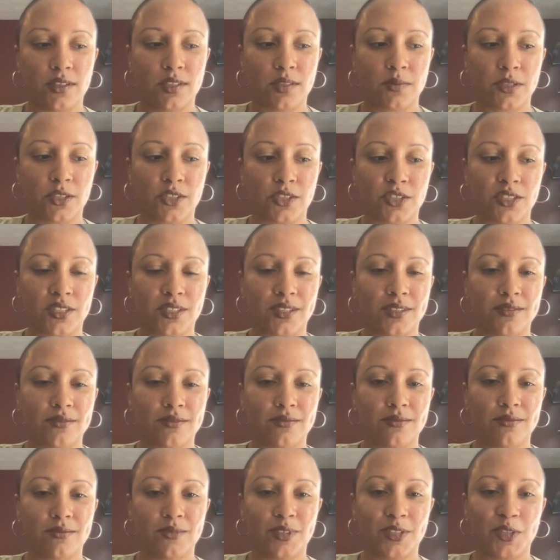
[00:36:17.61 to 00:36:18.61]
especially
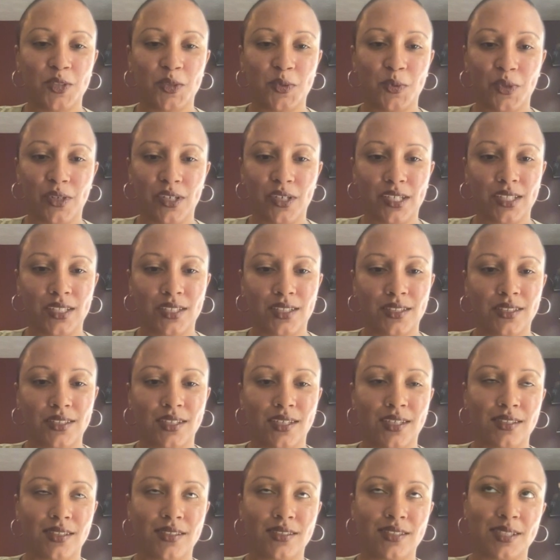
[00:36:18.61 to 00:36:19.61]
when you're working
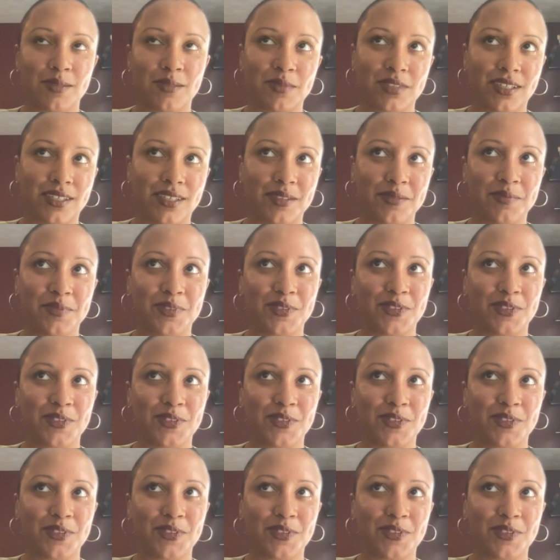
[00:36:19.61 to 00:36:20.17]
at the same time.